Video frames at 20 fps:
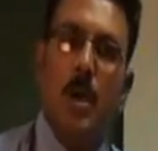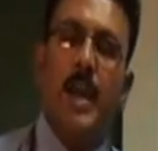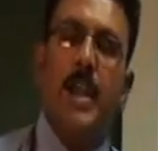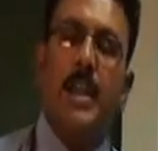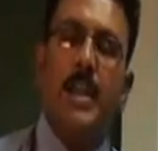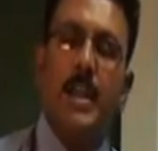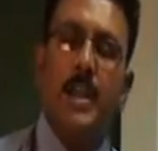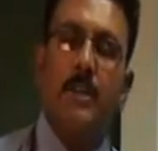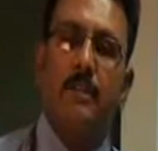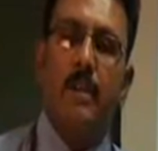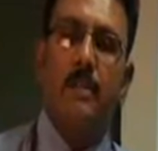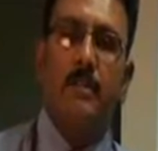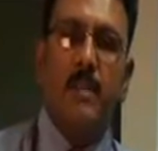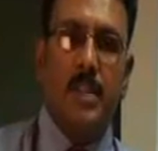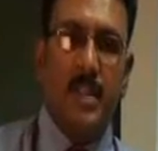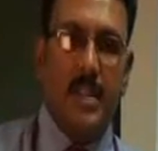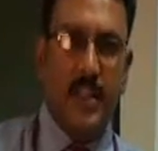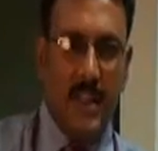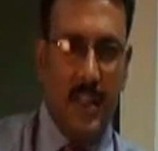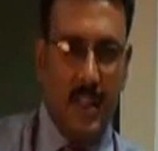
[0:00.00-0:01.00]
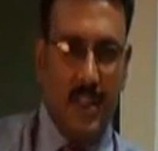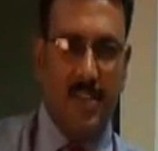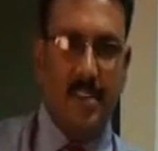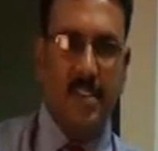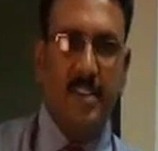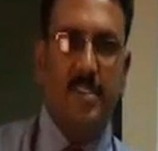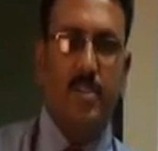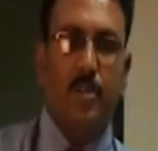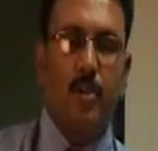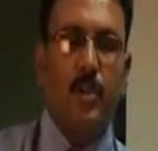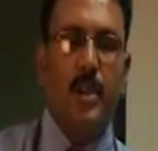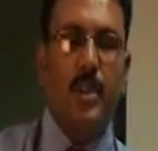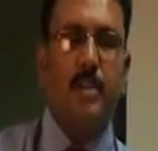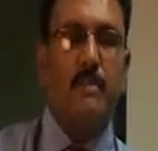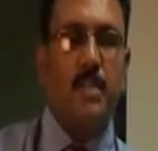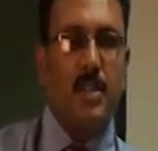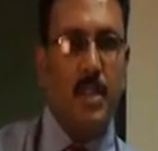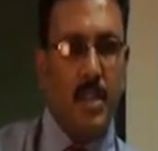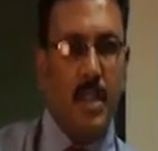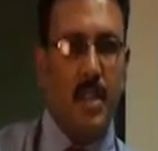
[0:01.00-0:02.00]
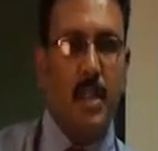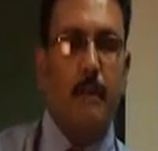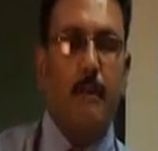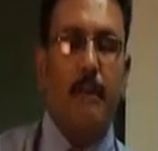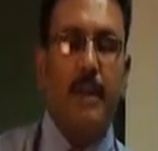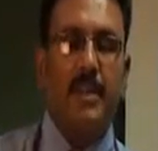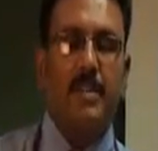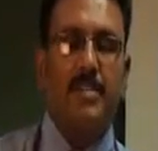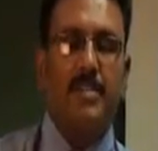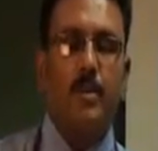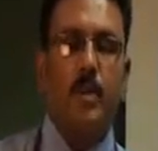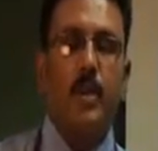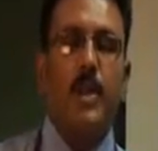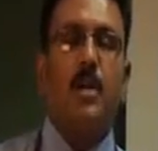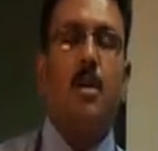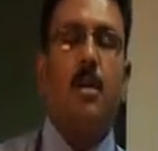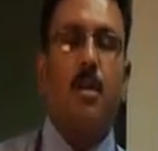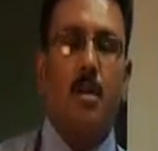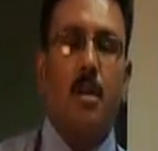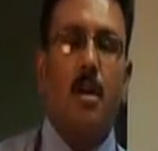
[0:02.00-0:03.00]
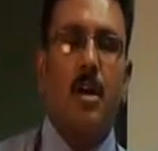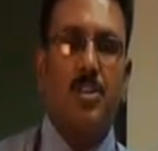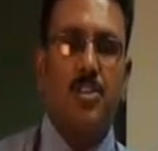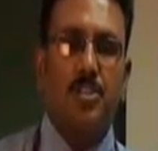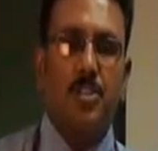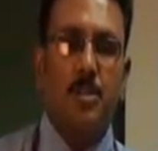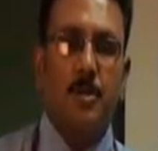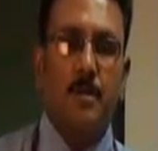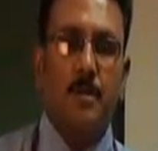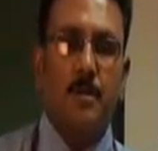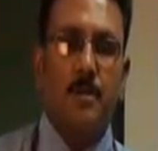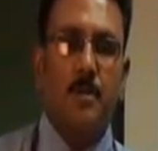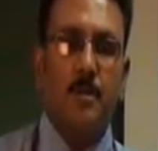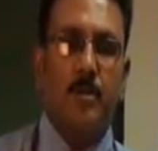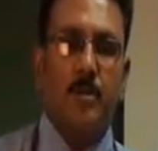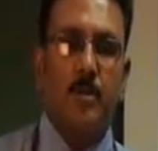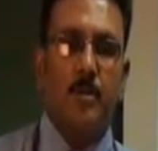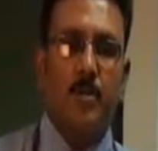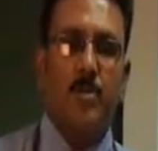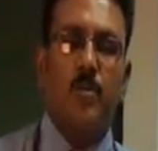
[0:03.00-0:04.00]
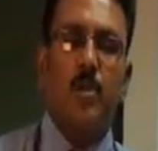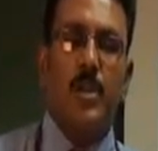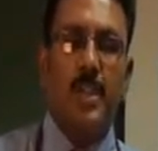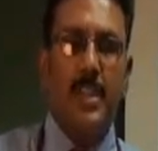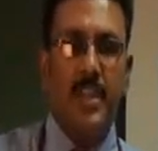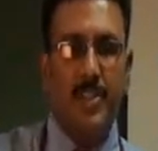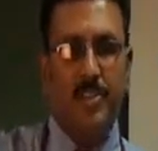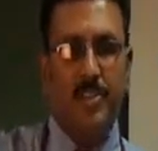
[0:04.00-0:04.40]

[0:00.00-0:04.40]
identify whether the industry is growing, whether the company is growing or not. So